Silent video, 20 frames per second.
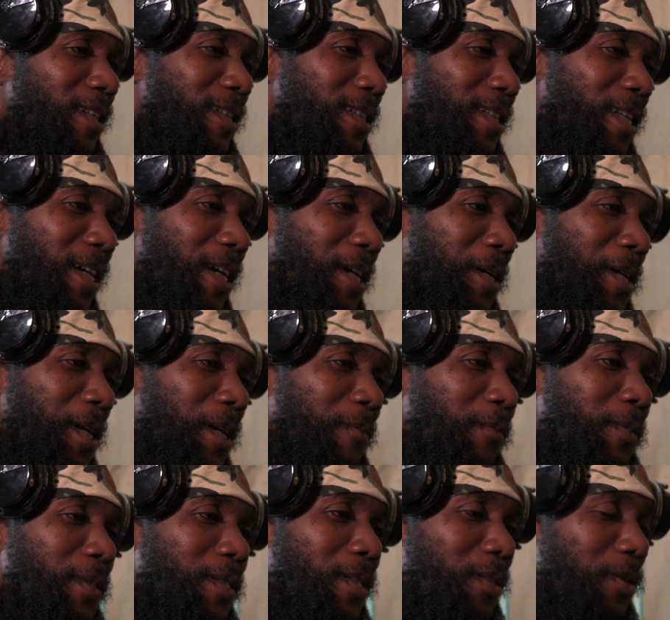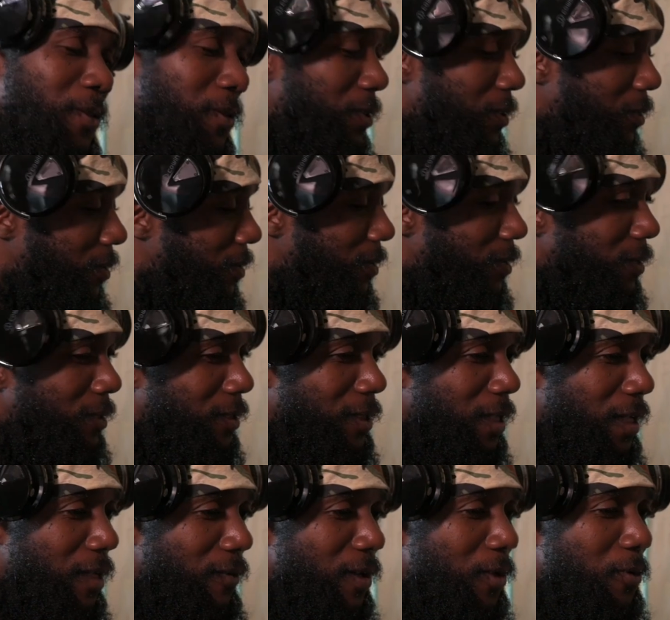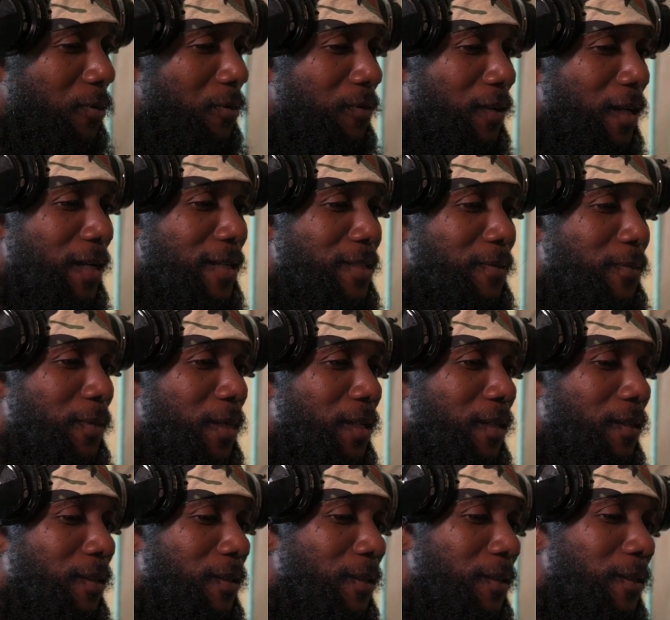Sarah, I said, no. You have a good voice, man.